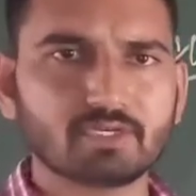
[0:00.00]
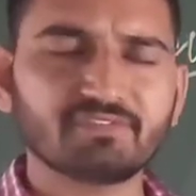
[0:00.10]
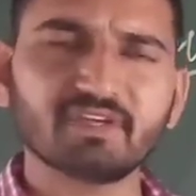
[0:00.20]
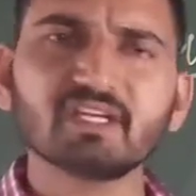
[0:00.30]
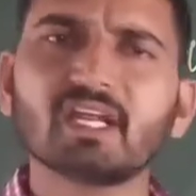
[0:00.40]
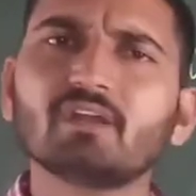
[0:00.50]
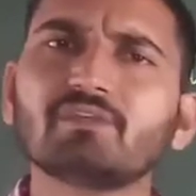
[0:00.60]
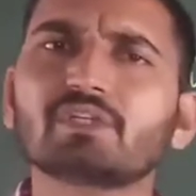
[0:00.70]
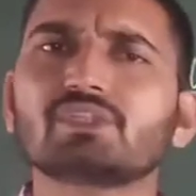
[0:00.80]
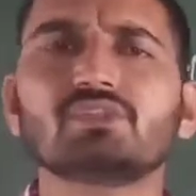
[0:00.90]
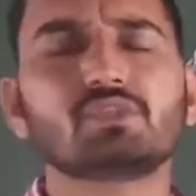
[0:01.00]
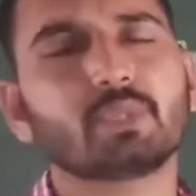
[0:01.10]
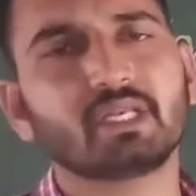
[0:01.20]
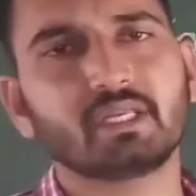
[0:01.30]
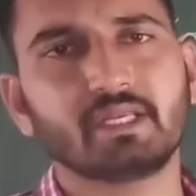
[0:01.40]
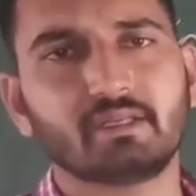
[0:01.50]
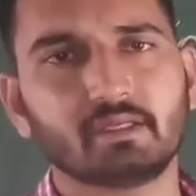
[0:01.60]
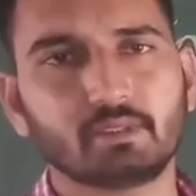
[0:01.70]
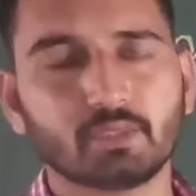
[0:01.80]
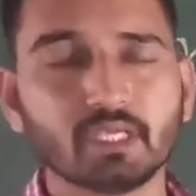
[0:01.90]
Different kind of questions you can get
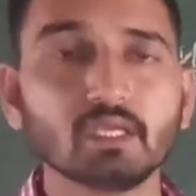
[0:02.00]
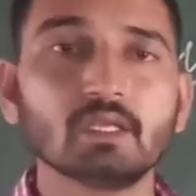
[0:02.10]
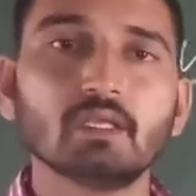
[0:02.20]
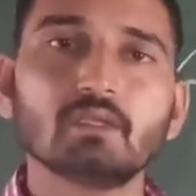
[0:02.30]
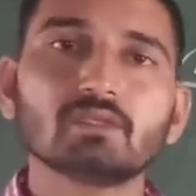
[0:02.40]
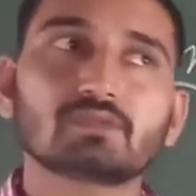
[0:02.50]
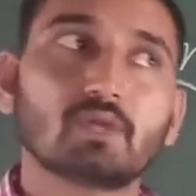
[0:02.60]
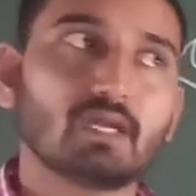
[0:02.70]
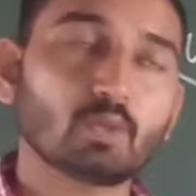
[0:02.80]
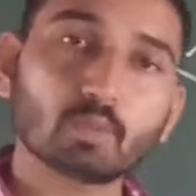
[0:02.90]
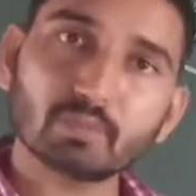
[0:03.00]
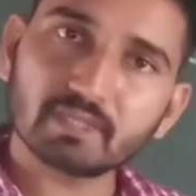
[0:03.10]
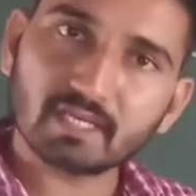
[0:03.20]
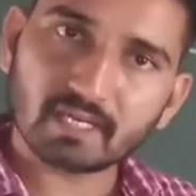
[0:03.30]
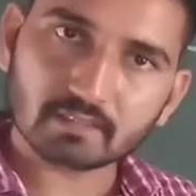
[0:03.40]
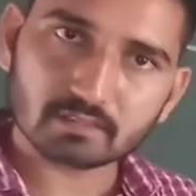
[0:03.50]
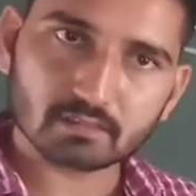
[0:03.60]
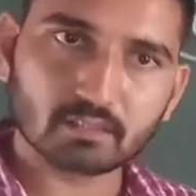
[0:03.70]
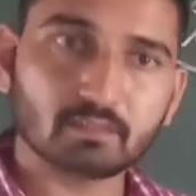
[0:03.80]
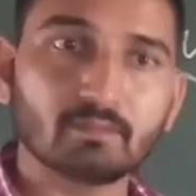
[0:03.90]
here. Okay, so along with that
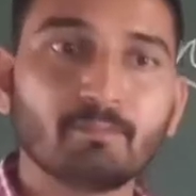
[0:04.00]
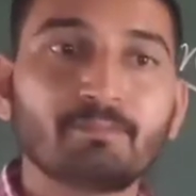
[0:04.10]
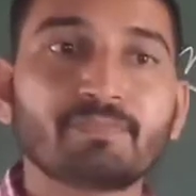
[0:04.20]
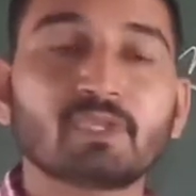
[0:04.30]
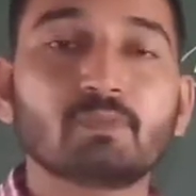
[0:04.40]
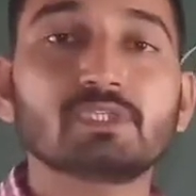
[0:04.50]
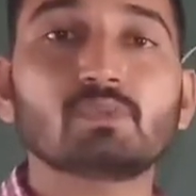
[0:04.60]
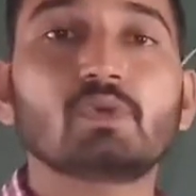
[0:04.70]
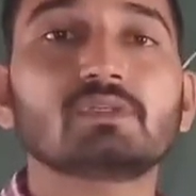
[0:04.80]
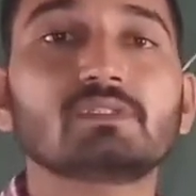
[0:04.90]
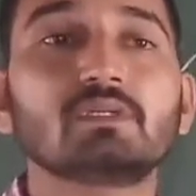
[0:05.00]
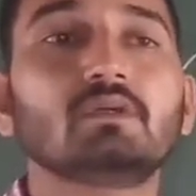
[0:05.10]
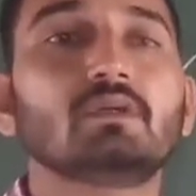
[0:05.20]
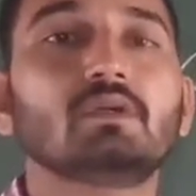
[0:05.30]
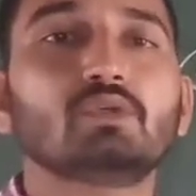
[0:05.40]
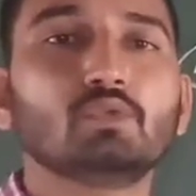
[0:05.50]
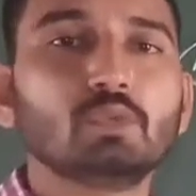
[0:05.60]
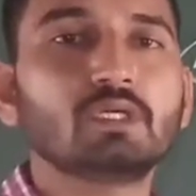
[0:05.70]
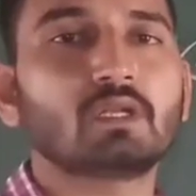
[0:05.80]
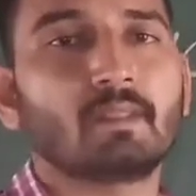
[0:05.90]
which was the
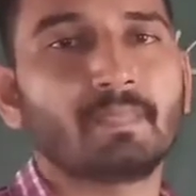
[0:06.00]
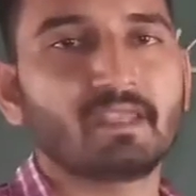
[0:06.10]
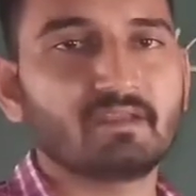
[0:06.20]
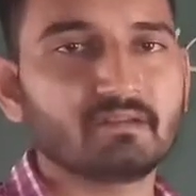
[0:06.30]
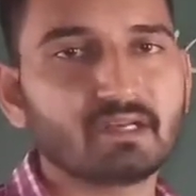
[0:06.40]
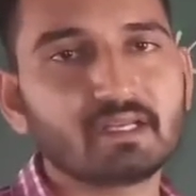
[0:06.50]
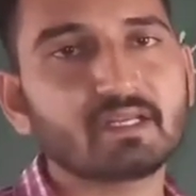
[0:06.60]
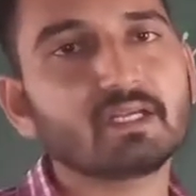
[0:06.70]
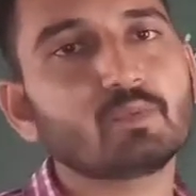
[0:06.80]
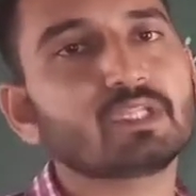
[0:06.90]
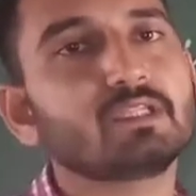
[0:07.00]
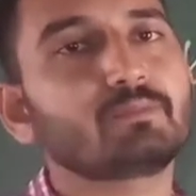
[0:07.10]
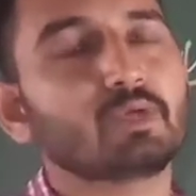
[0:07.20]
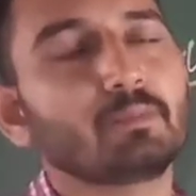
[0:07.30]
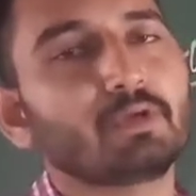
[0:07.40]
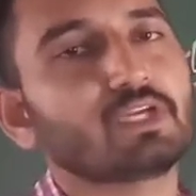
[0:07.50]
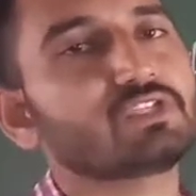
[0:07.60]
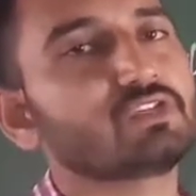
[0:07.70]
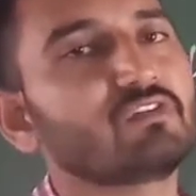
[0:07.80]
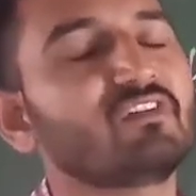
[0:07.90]
ruler related with the
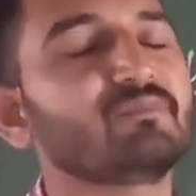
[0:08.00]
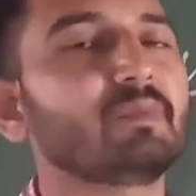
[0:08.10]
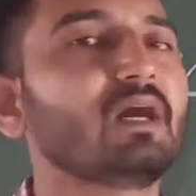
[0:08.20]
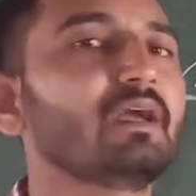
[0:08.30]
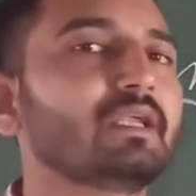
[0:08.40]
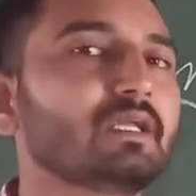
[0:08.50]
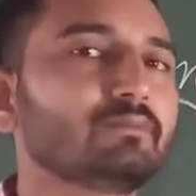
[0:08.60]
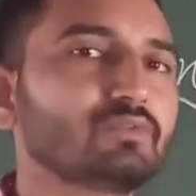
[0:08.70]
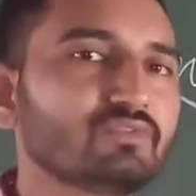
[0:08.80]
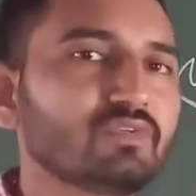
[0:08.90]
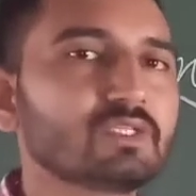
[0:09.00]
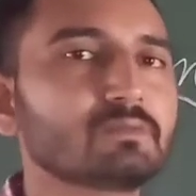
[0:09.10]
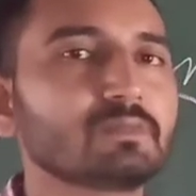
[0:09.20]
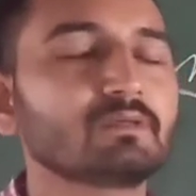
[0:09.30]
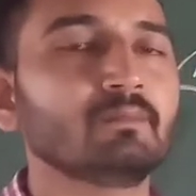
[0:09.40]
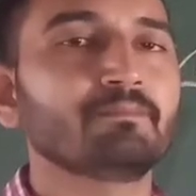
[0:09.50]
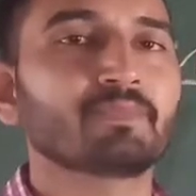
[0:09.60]
propagation of Mahayana Buddhism,